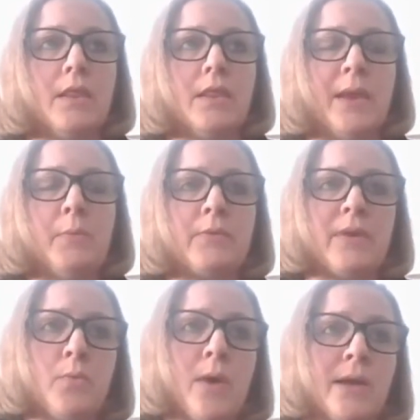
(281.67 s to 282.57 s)
they were
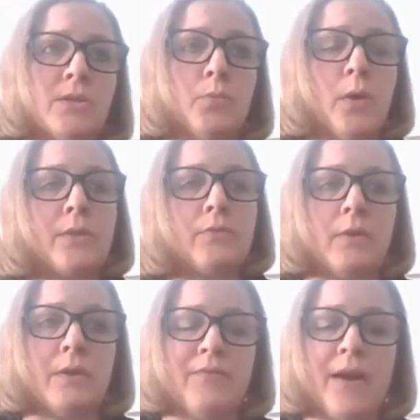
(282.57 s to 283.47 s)
required to walk through
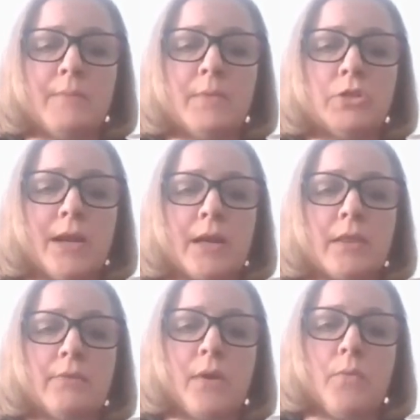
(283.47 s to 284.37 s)
an environment check.
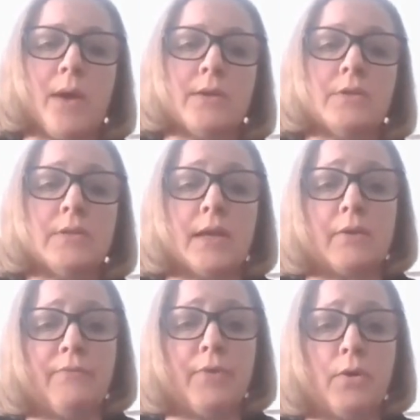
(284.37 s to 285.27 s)
They're required to take
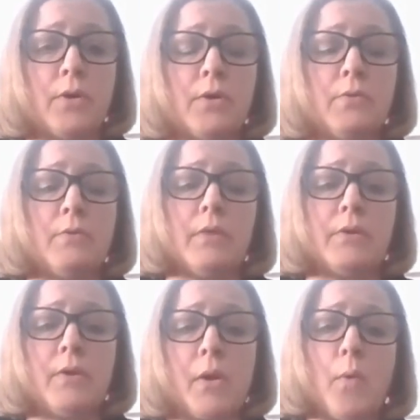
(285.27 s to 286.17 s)
a photo.
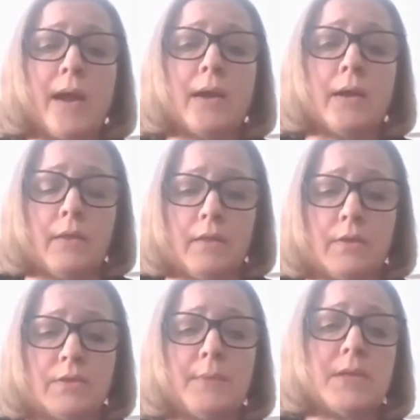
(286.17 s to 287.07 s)
The
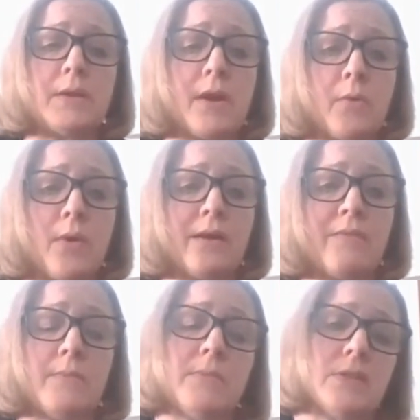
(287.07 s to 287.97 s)
steps that are required
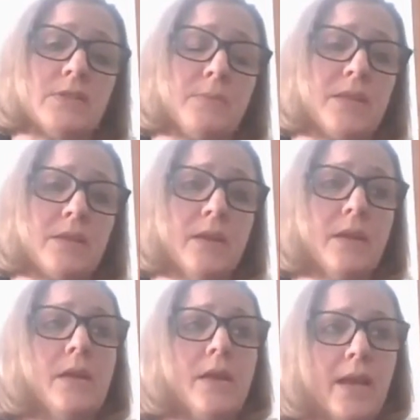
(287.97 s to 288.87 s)
of them are the steps that,
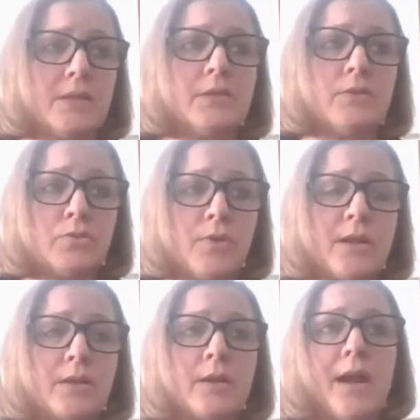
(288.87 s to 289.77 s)
as an
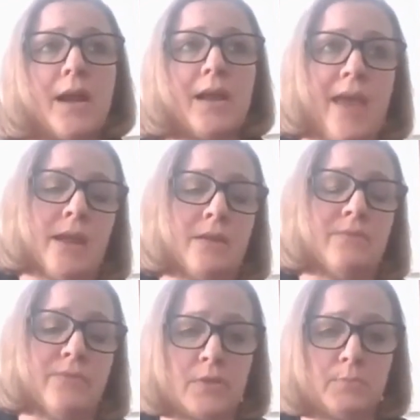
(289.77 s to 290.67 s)
instructor, I
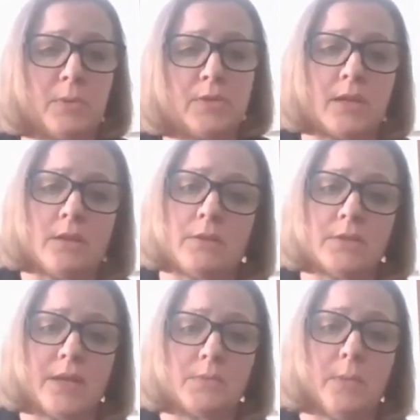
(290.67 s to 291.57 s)
added for this particular
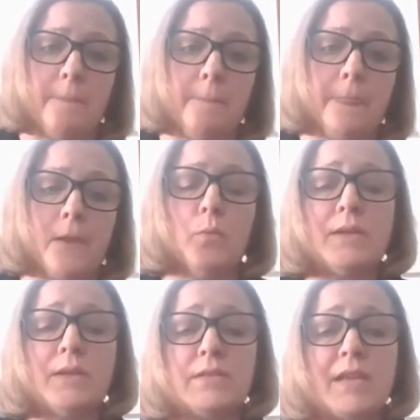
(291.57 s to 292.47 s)
assessment.
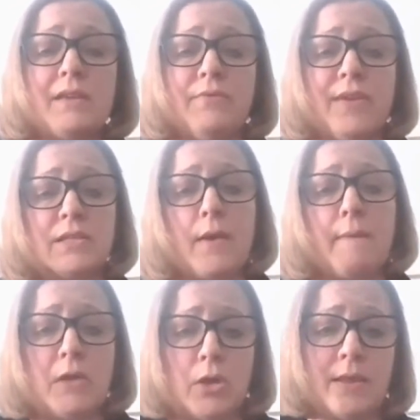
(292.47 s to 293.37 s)
Once they advance
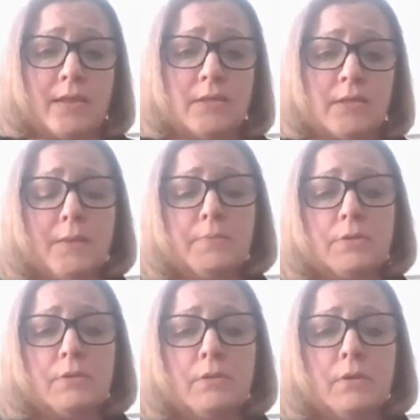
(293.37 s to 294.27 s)
beyond these steps,